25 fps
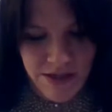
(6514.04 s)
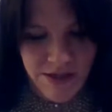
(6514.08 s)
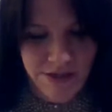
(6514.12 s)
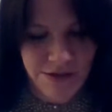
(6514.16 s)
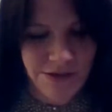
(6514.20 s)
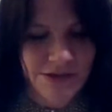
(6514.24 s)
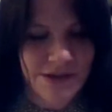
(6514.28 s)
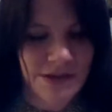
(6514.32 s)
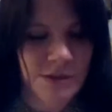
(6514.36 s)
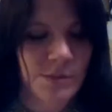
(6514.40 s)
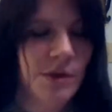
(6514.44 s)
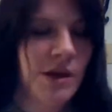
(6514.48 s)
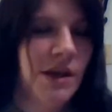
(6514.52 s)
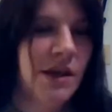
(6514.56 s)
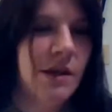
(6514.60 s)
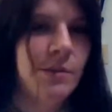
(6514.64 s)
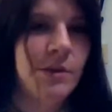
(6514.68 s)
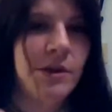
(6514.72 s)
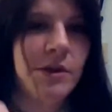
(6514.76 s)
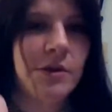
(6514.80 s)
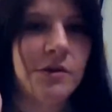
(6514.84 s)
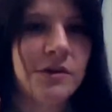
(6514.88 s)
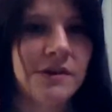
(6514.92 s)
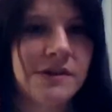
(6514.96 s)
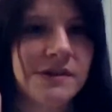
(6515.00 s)
And there's some
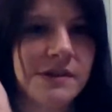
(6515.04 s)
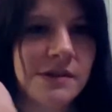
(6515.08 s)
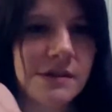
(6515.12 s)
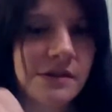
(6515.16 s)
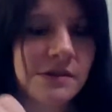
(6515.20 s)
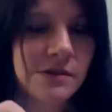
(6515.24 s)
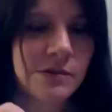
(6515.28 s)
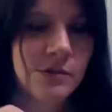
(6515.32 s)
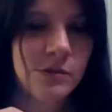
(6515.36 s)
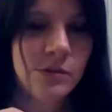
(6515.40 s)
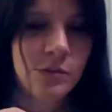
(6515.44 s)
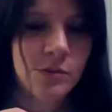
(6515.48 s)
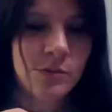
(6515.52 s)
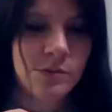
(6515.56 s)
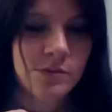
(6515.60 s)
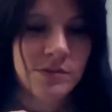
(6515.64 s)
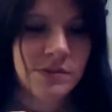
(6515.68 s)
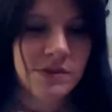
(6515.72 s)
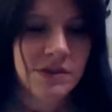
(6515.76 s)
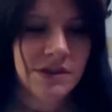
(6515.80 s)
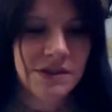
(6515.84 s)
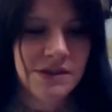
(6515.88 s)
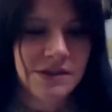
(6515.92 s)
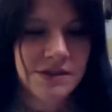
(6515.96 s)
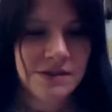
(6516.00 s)
AB crystals. Ooh,
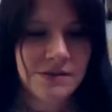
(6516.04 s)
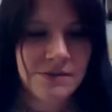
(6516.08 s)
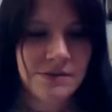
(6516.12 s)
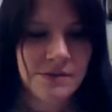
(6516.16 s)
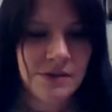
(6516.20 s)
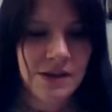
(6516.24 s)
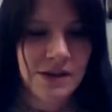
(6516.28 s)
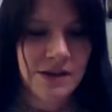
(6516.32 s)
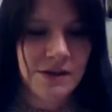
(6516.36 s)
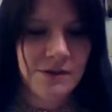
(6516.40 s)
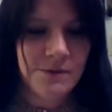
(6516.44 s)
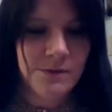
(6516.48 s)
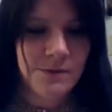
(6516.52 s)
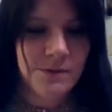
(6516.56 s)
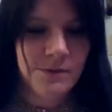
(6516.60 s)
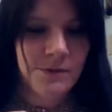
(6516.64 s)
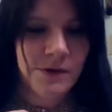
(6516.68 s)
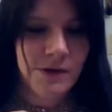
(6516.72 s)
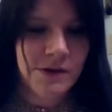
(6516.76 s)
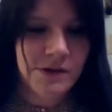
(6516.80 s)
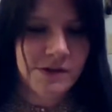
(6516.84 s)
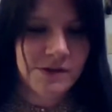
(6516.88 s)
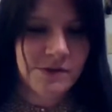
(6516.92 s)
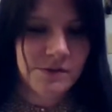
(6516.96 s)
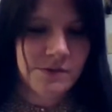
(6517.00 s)
and, it, and it
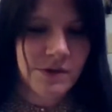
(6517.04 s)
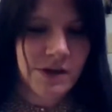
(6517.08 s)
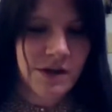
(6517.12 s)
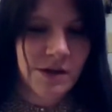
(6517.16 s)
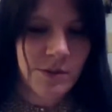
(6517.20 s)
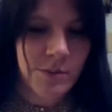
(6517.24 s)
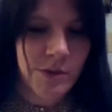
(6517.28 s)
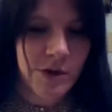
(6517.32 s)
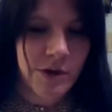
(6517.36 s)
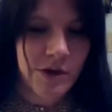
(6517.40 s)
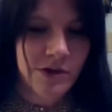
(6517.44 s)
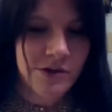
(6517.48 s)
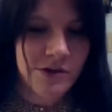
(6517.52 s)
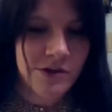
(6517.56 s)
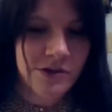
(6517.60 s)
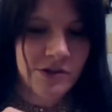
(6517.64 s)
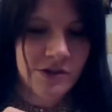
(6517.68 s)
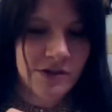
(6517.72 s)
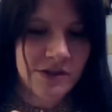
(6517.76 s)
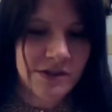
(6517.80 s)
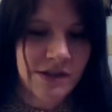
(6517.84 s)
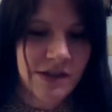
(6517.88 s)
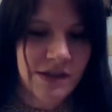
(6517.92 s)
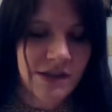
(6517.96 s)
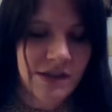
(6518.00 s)
falls right apart
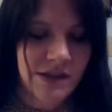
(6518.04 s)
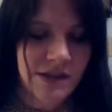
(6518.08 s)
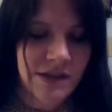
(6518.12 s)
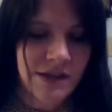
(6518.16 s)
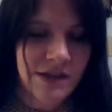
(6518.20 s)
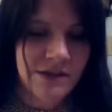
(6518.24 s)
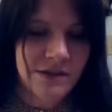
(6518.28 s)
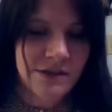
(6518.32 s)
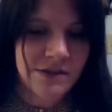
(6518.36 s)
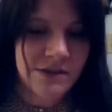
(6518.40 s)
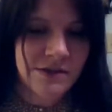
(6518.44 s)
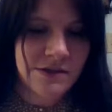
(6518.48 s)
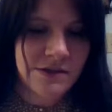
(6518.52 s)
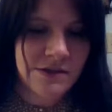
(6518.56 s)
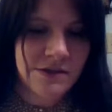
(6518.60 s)
just like that.